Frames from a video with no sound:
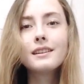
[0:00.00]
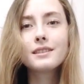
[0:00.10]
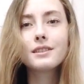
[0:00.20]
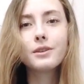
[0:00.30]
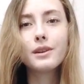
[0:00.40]

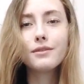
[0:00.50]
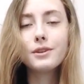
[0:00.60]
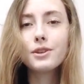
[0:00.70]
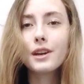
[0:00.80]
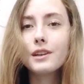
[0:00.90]
So if
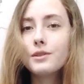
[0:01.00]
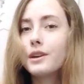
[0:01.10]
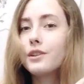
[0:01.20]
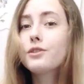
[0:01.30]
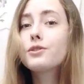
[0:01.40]
you try and do
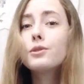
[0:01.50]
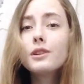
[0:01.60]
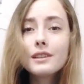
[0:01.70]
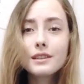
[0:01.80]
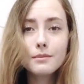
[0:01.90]
it on your
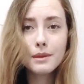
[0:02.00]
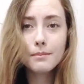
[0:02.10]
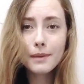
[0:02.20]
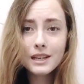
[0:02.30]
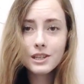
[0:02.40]
shoulder, it's going to be
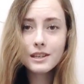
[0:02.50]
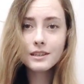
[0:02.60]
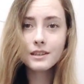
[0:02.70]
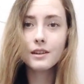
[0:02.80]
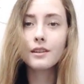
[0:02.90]
much
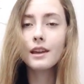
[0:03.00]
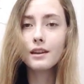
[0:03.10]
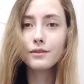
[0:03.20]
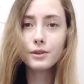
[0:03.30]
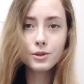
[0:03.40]
easier
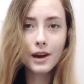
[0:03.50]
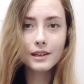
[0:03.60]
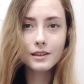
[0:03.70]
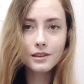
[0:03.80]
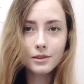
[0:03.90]
than if you
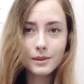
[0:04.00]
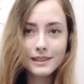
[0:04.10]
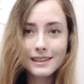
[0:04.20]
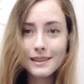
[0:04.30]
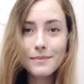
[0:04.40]
tried to do
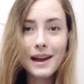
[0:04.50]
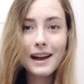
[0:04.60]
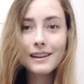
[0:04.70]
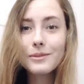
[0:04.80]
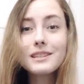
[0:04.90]
it in the
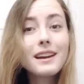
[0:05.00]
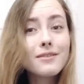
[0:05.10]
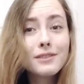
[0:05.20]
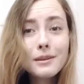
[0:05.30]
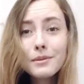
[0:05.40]
back, which
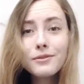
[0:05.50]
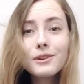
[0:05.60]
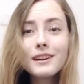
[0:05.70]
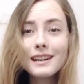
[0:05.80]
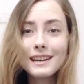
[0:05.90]
I've done
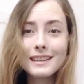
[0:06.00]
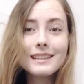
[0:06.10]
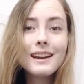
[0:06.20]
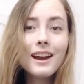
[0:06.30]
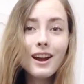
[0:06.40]
before and it
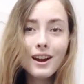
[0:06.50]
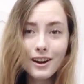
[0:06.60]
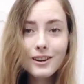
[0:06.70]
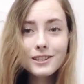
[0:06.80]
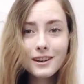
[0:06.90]

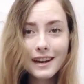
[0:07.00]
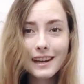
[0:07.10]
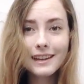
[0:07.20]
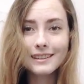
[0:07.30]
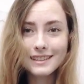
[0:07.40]
hurts your
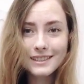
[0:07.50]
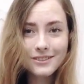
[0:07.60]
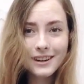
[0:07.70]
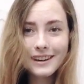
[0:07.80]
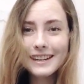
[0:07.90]
hands. It's
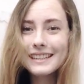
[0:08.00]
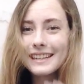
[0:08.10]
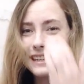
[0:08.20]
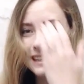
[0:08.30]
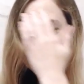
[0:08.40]
very
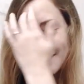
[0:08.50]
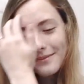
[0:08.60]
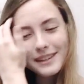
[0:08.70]
tedious.